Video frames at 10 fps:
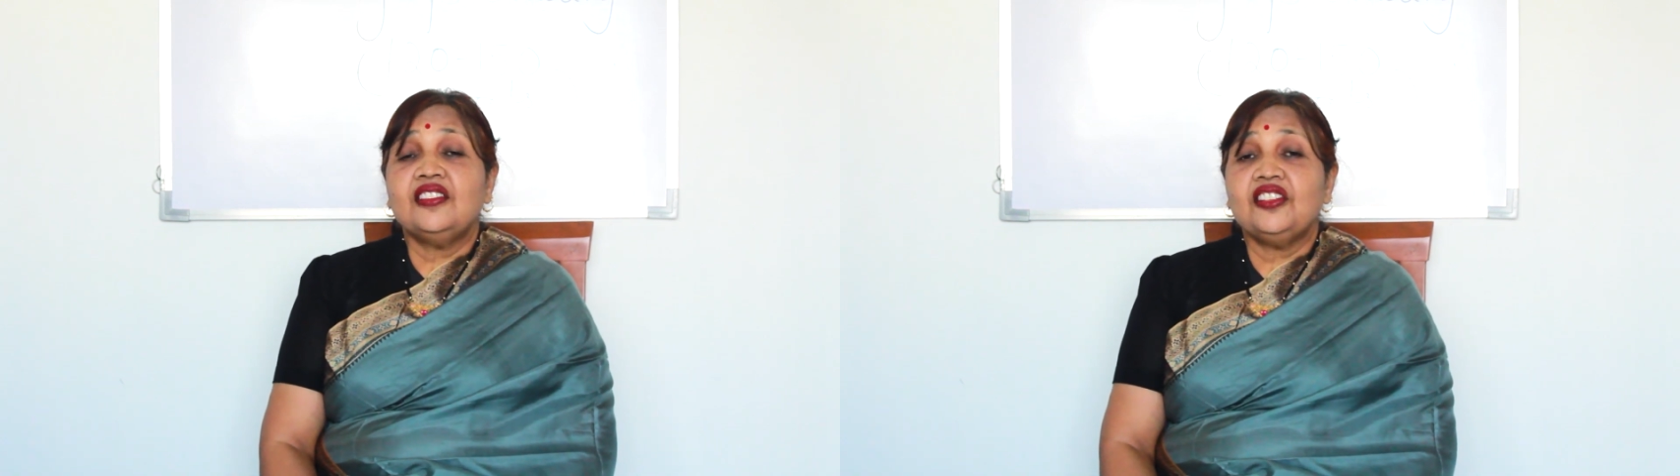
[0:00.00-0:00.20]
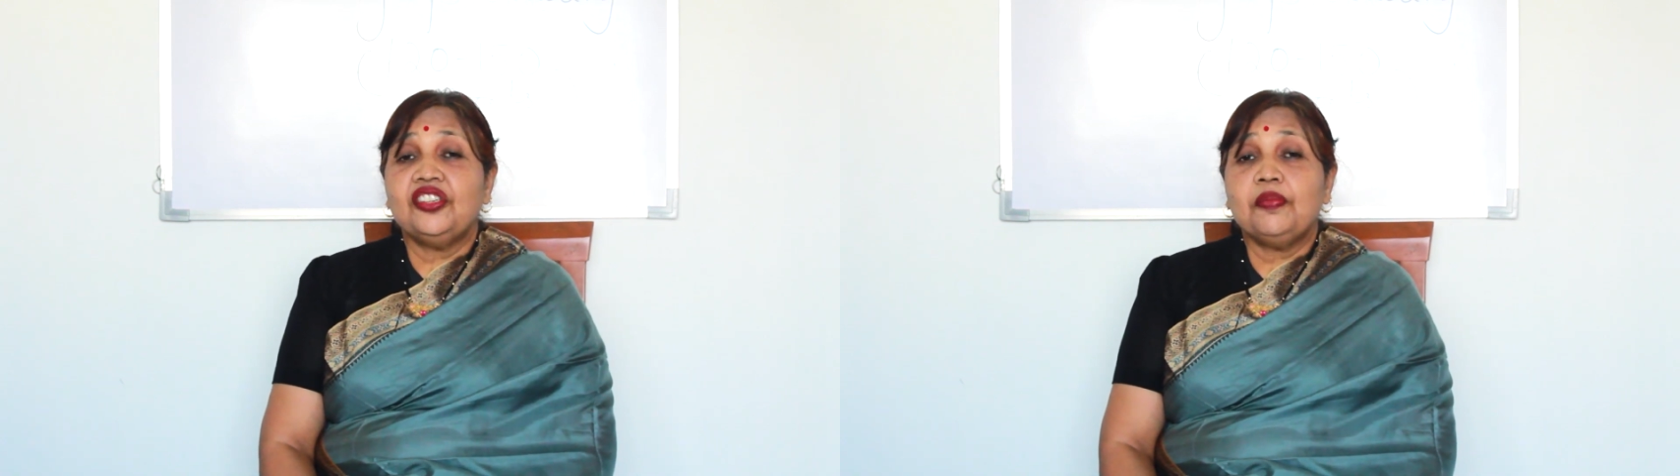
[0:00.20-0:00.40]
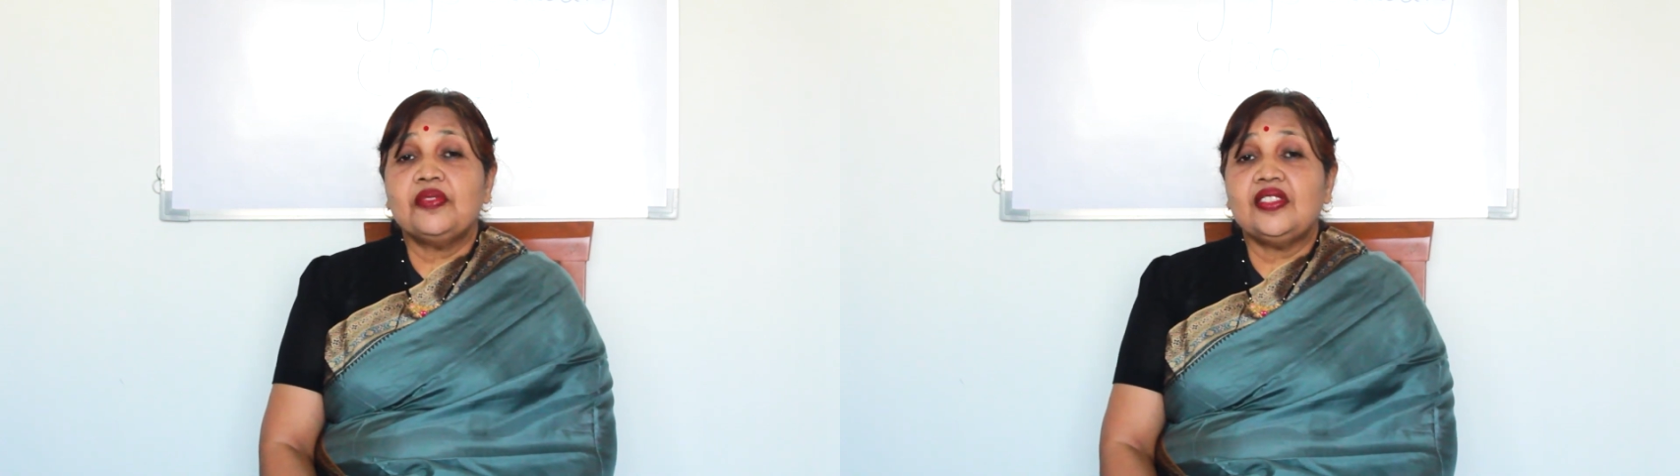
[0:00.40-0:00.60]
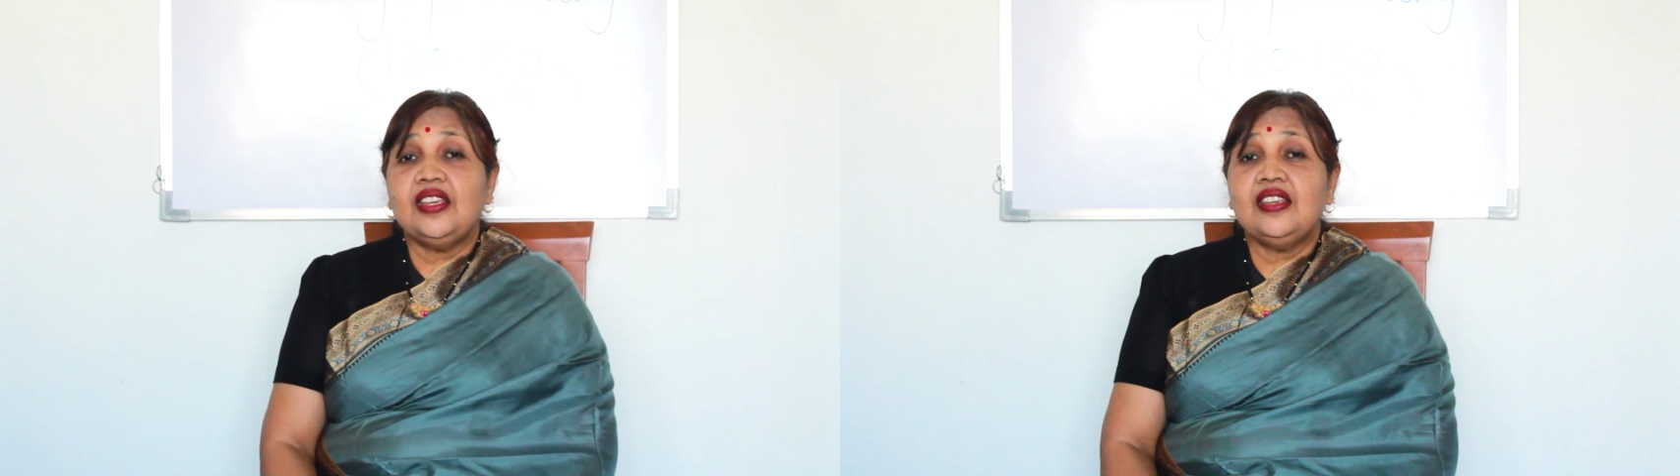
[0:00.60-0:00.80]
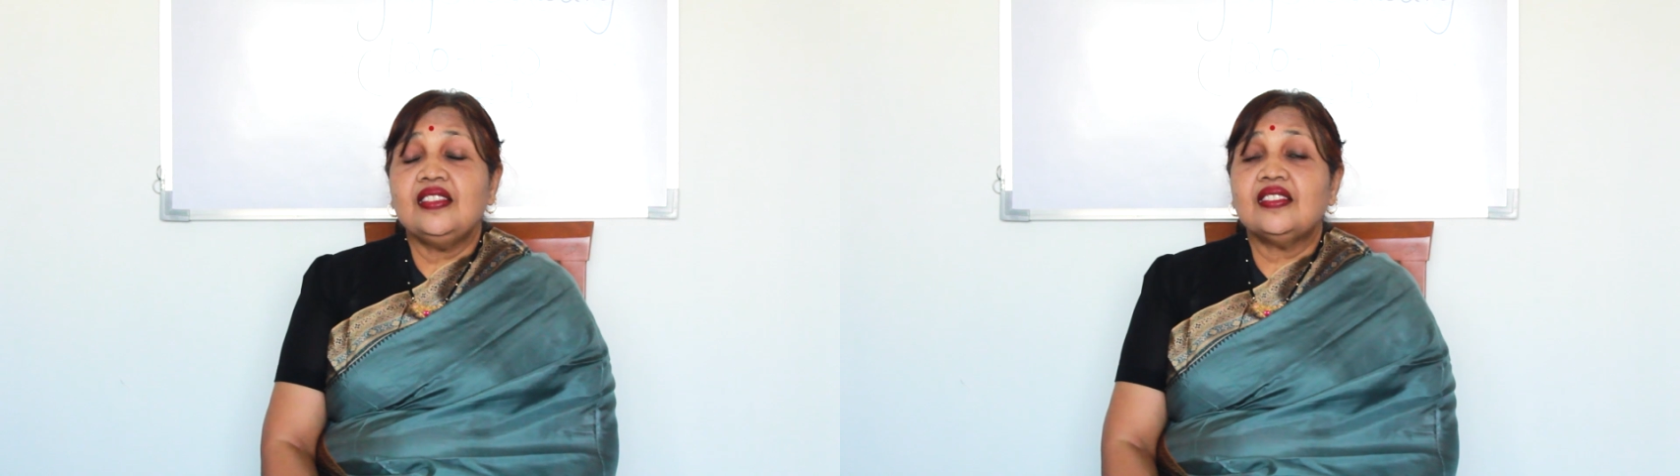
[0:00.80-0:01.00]
the
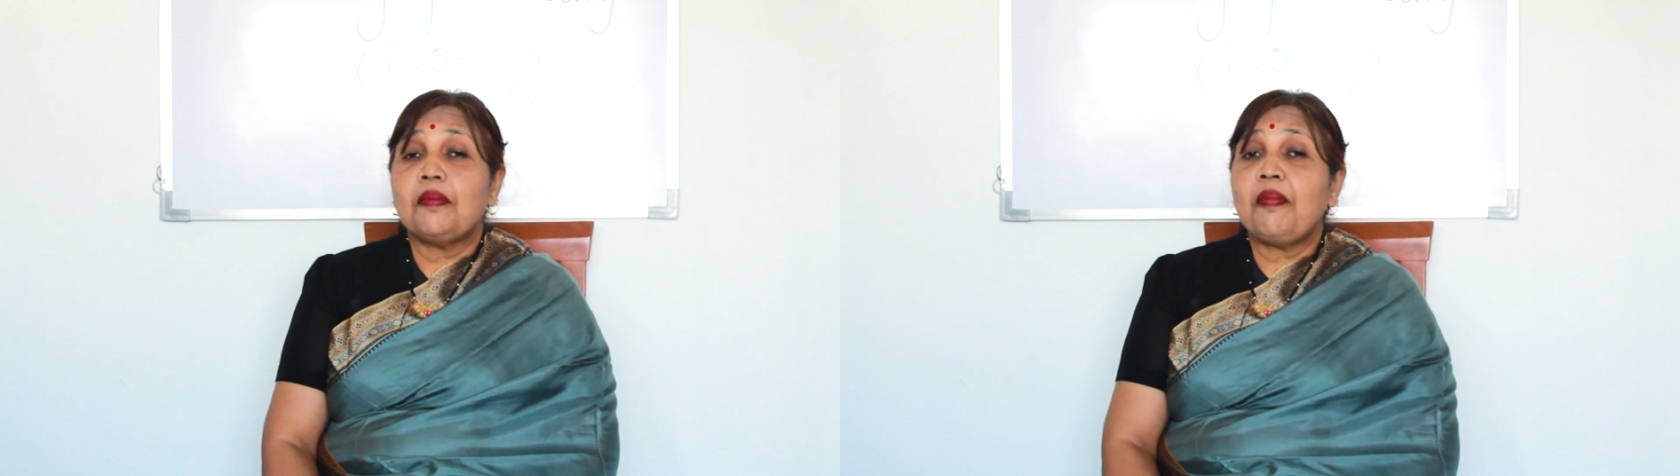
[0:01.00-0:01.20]
gypsies, the